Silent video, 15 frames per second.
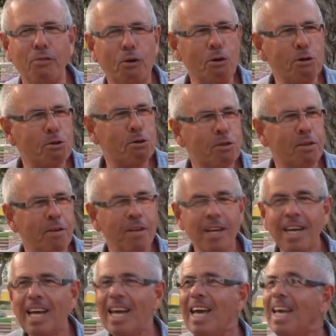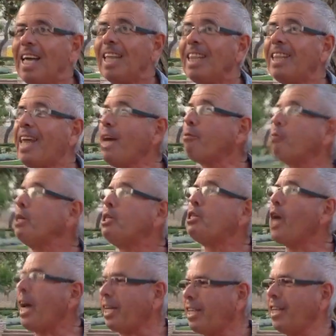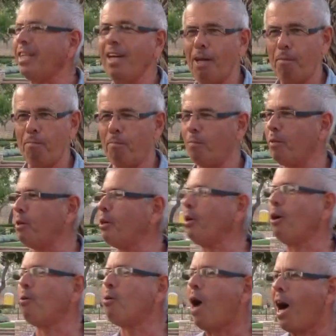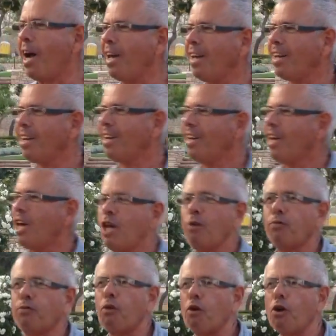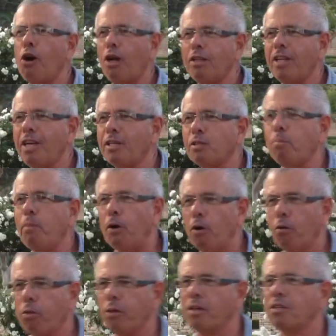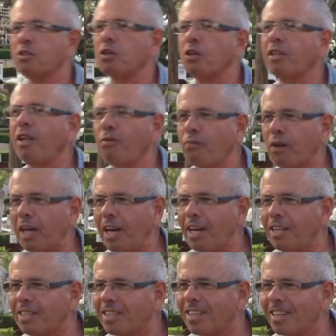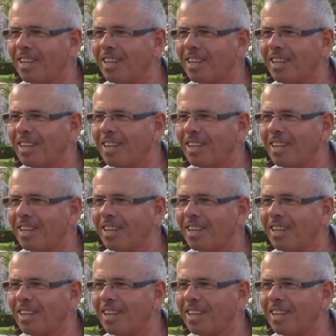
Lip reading: Force. They rejected him. Do you know why? He forgot his birth certificate.